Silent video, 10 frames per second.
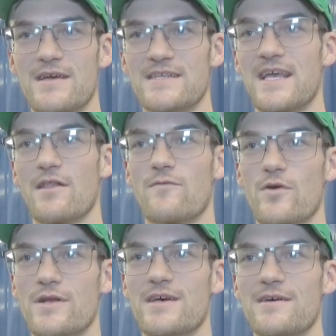It's
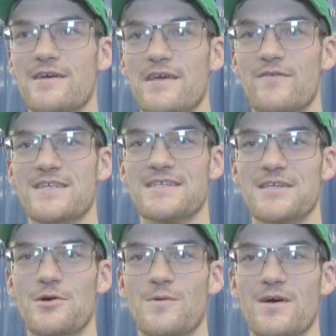California. If it
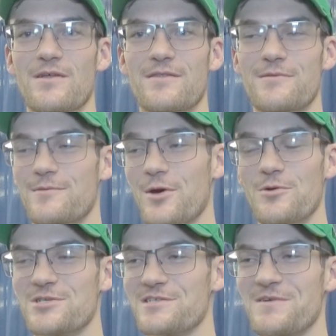doesn't go well, the
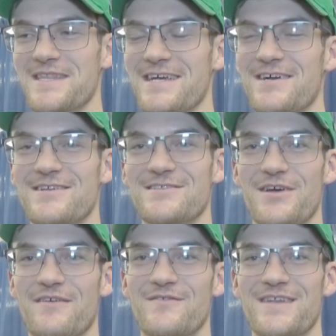ocean's right there, so
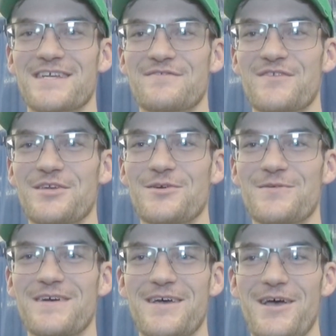I have a nice
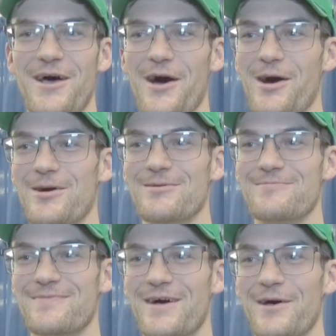view.
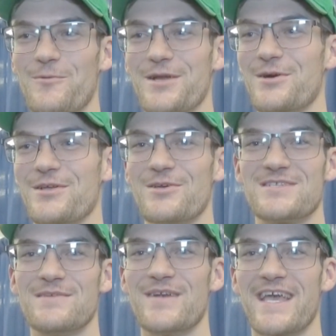I want to go to
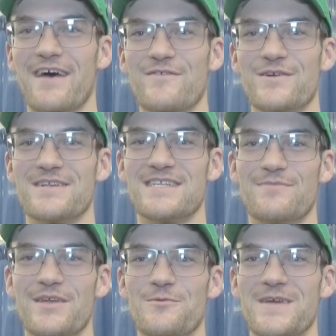Yosemite after and
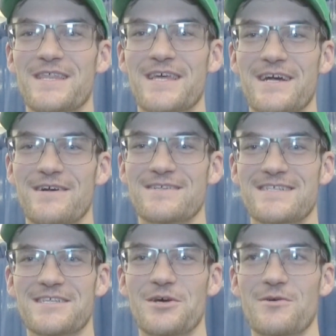spend a week there,
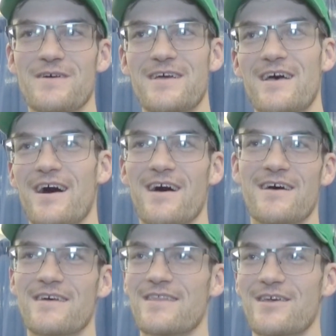so
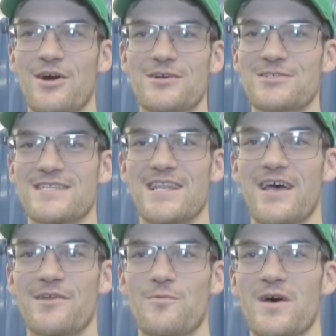the cards just
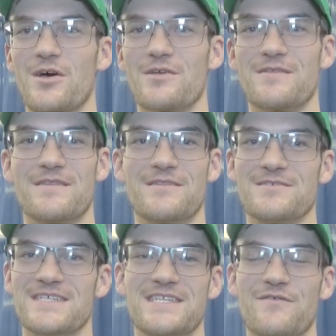aligned well.
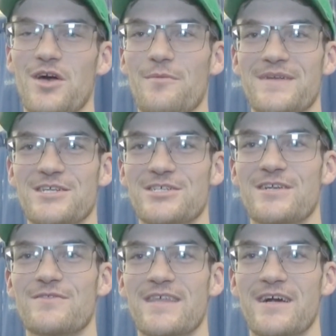There's stiff competition
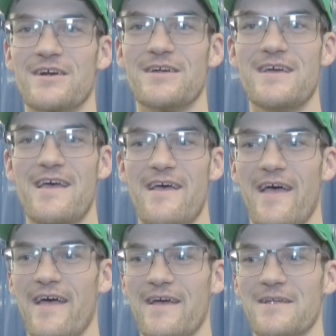out there,
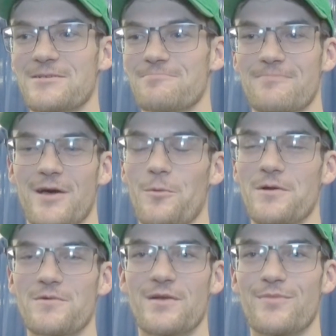and I
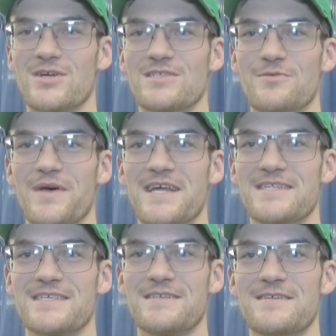want to run a personal
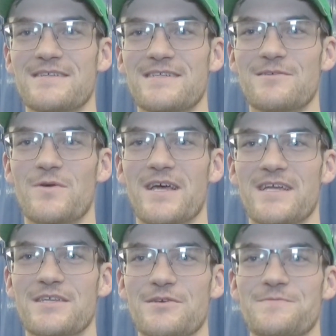best, see what I
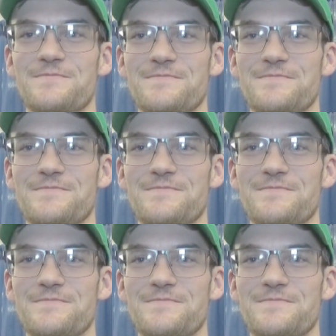can do.